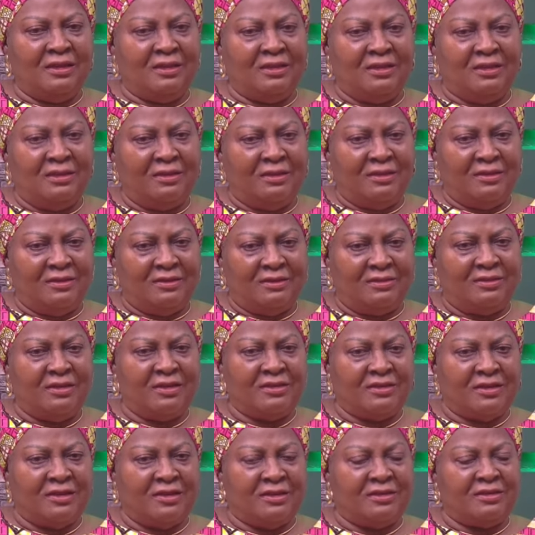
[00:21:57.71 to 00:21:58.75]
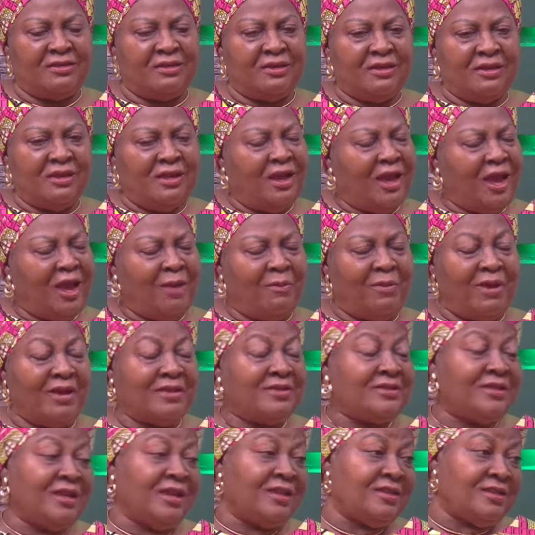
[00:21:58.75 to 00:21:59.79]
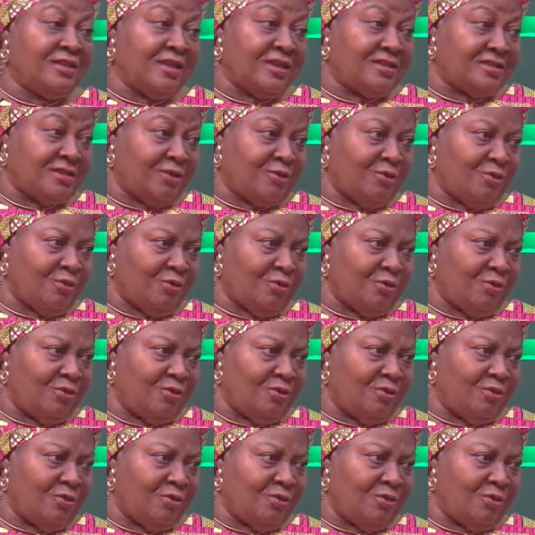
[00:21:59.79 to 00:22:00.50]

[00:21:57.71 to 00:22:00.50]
reasoned about 10 years ago.